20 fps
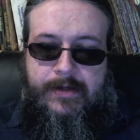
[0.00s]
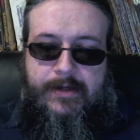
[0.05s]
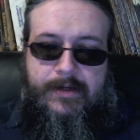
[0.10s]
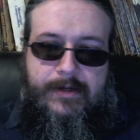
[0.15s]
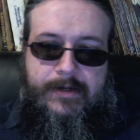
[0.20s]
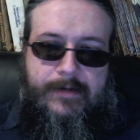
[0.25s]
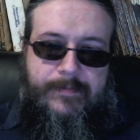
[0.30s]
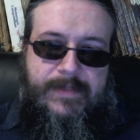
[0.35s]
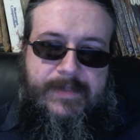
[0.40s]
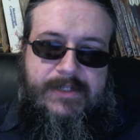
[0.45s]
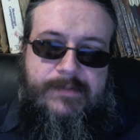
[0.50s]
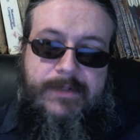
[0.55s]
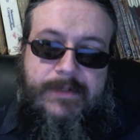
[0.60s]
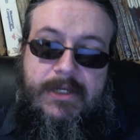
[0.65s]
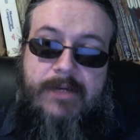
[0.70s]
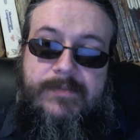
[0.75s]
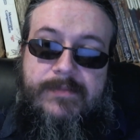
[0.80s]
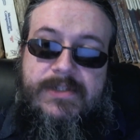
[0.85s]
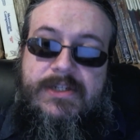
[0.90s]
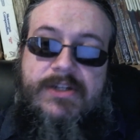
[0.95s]
It's
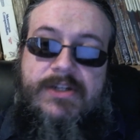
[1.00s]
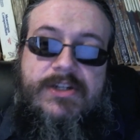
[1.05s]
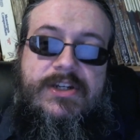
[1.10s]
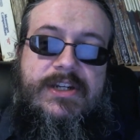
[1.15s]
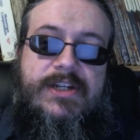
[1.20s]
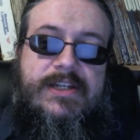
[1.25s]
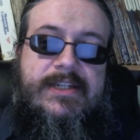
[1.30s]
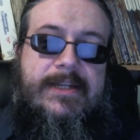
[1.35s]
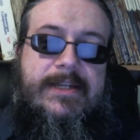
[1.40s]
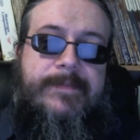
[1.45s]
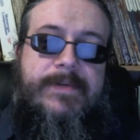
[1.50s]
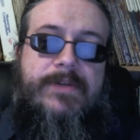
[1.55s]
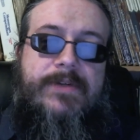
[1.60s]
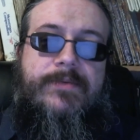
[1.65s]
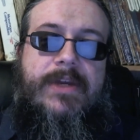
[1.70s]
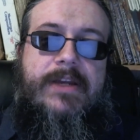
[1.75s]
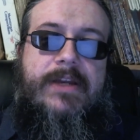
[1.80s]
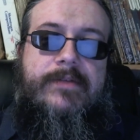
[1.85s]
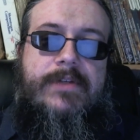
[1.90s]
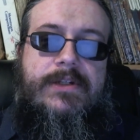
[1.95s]
become such an
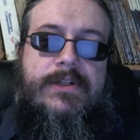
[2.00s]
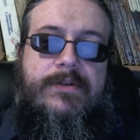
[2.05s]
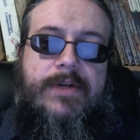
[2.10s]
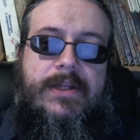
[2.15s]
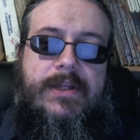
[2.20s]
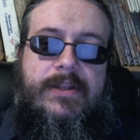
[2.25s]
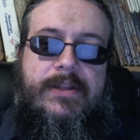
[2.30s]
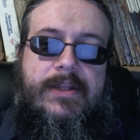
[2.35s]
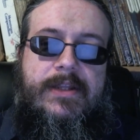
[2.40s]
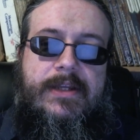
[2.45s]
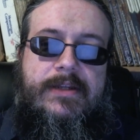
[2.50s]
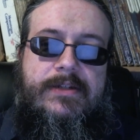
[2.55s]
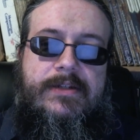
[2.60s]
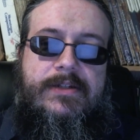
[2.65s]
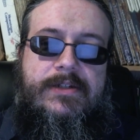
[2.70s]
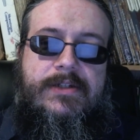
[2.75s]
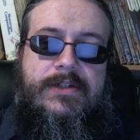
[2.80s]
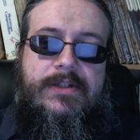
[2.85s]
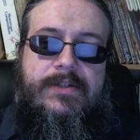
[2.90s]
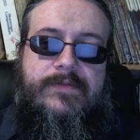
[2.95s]
accepted way of doing
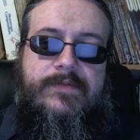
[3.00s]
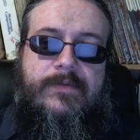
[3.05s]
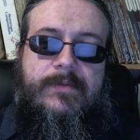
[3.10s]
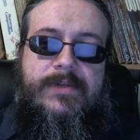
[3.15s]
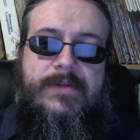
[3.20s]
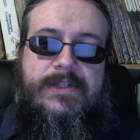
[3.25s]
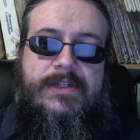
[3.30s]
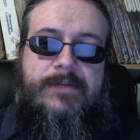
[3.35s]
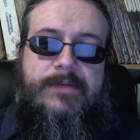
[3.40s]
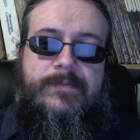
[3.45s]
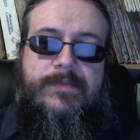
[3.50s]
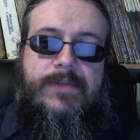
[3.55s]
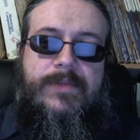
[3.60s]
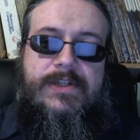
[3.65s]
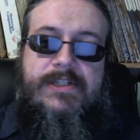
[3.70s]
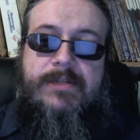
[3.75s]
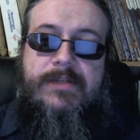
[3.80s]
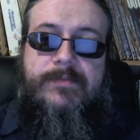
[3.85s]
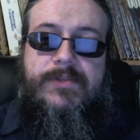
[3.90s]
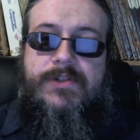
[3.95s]
things. Just from a
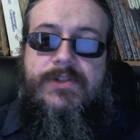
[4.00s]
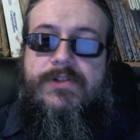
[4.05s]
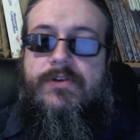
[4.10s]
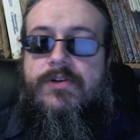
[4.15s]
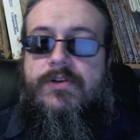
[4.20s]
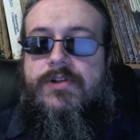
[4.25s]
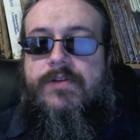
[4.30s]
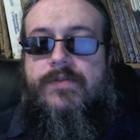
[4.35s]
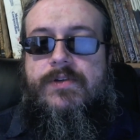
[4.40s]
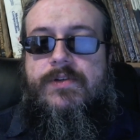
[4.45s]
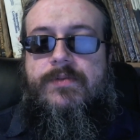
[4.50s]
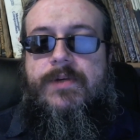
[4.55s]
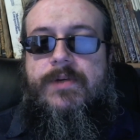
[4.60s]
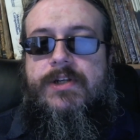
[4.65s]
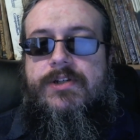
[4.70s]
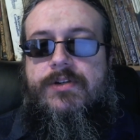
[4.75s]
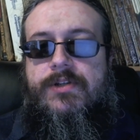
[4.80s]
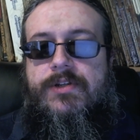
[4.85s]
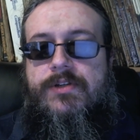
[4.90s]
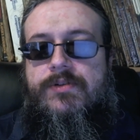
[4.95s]
simple search of
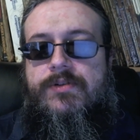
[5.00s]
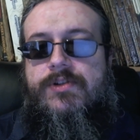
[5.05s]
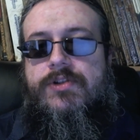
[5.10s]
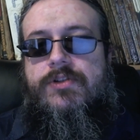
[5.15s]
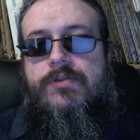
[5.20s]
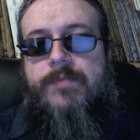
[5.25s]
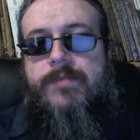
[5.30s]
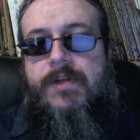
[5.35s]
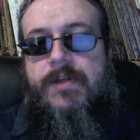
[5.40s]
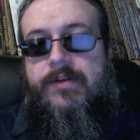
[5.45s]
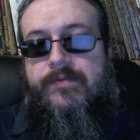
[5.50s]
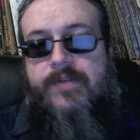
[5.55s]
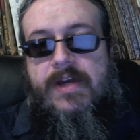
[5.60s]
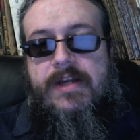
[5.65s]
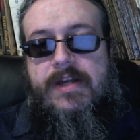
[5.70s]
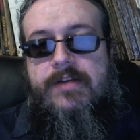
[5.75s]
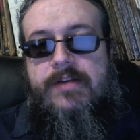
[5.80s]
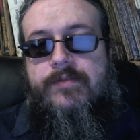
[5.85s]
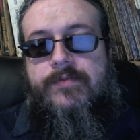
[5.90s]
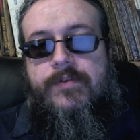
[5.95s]
Twitch or YouTube can
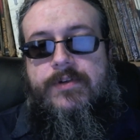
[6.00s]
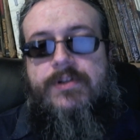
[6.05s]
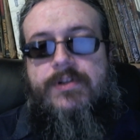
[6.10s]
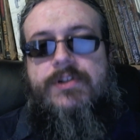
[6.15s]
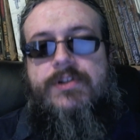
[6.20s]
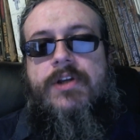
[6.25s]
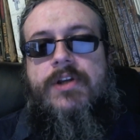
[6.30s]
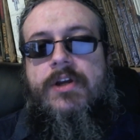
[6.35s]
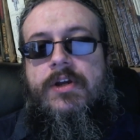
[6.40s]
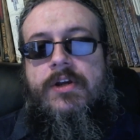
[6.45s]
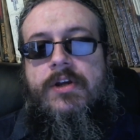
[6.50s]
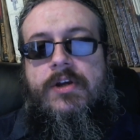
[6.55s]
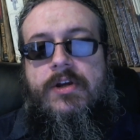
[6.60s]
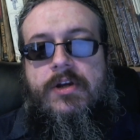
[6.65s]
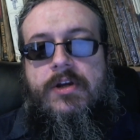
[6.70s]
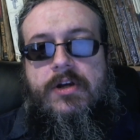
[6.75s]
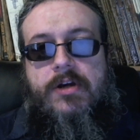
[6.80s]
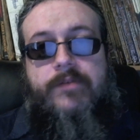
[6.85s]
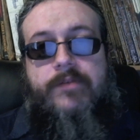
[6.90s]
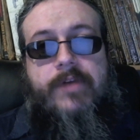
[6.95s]
find footage
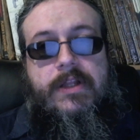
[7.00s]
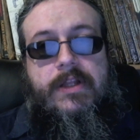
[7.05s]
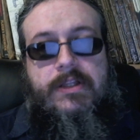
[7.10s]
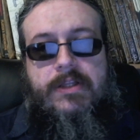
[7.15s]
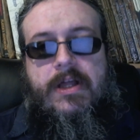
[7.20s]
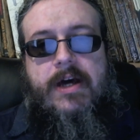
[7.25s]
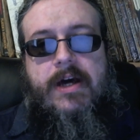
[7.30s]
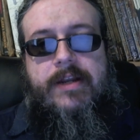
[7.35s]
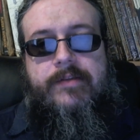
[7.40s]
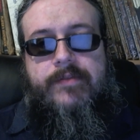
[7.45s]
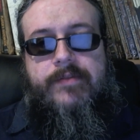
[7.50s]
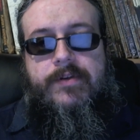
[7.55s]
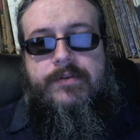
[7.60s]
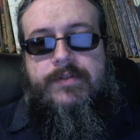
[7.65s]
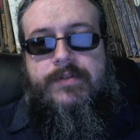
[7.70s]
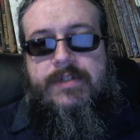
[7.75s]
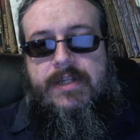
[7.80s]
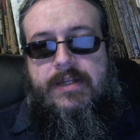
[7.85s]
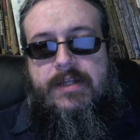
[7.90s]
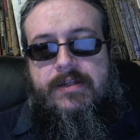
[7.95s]
of a lot of
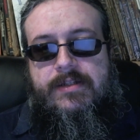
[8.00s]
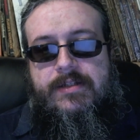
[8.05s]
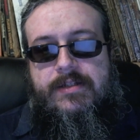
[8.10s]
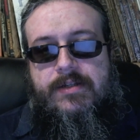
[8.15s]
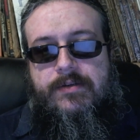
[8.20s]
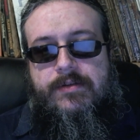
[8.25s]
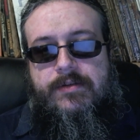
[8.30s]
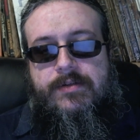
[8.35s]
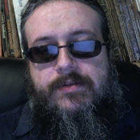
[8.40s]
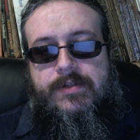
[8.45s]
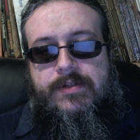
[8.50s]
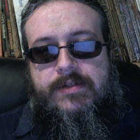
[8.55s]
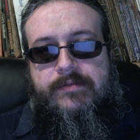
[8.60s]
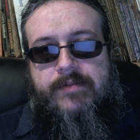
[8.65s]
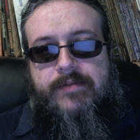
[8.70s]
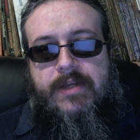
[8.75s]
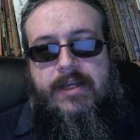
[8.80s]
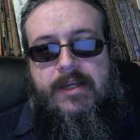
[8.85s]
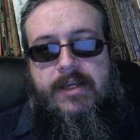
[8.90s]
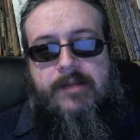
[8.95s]
those sorts
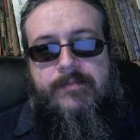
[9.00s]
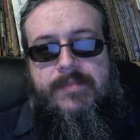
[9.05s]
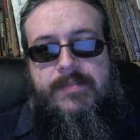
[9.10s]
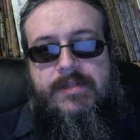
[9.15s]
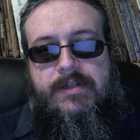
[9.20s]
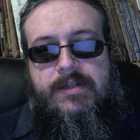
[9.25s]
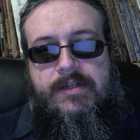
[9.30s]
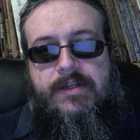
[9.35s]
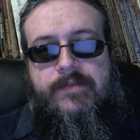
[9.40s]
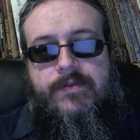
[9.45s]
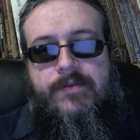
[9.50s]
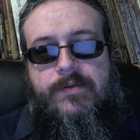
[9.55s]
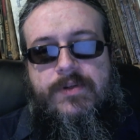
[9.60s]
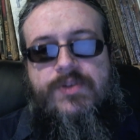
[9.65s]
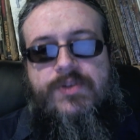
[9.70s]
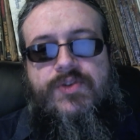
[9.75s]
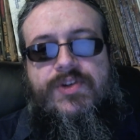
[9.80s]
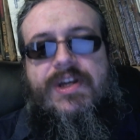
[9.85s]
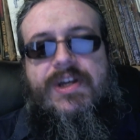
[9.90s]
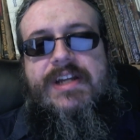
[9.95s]
of games and give you
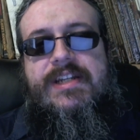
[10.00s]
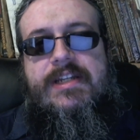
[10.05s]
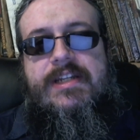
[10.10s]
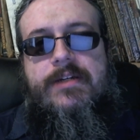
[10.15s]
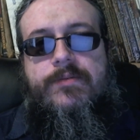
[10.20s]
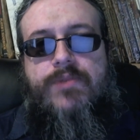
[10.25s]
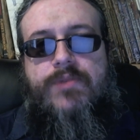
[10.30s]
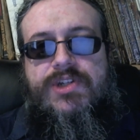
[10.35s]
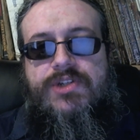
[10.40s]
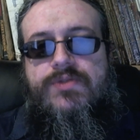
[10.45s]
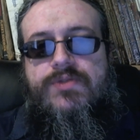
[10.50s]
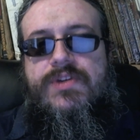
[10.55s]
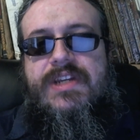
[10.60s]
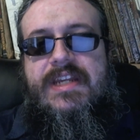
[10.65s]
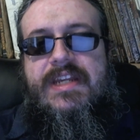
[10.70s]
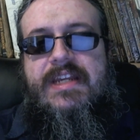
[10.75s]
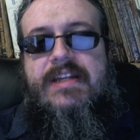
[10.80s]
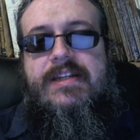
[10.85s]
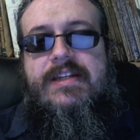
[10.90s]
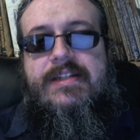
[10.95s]
a good idea of what you
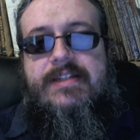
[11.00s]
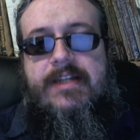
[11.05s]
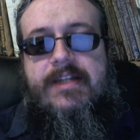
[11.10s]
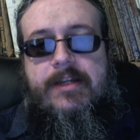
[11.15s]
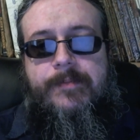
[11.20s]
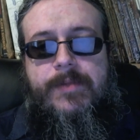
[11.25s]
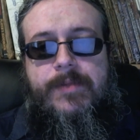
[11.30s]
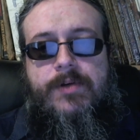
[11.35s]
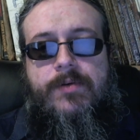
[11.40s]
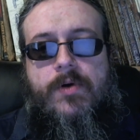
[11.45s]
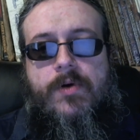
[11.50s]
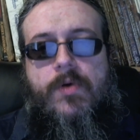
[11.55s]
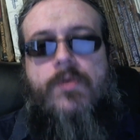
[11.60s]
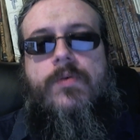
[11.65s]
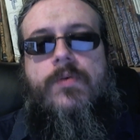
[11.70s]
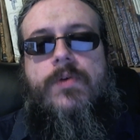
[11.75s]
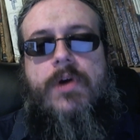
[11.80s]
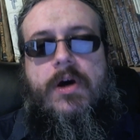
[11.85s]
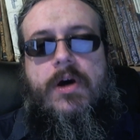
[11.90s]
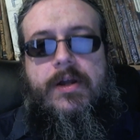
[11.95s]
need to set up your
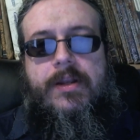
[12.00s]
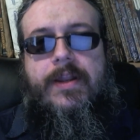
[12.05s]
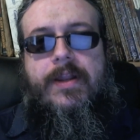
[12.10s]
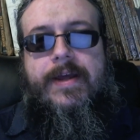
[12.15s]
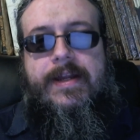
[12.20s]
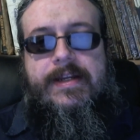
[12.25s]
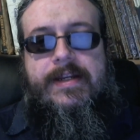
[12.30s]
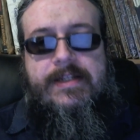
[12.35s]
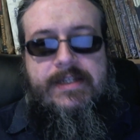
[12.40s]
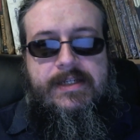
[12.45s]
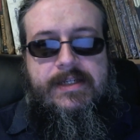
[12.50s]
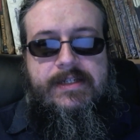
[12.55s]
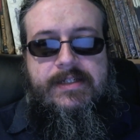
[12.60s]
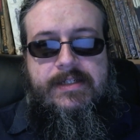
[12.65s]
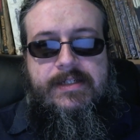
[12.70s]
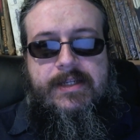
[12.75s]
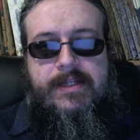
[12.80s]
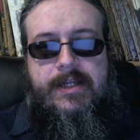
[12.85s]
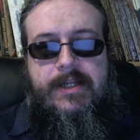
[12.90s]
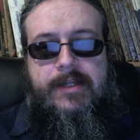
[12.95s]
own online
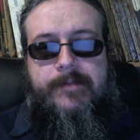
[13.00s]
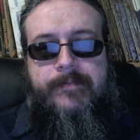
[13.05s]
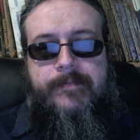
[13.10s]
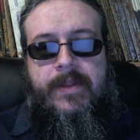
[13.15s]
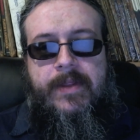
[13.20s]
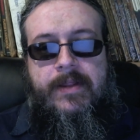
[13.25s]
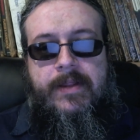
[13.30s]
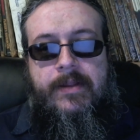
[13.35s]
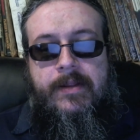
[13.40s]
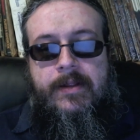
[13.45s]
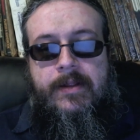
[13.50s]
D&D game.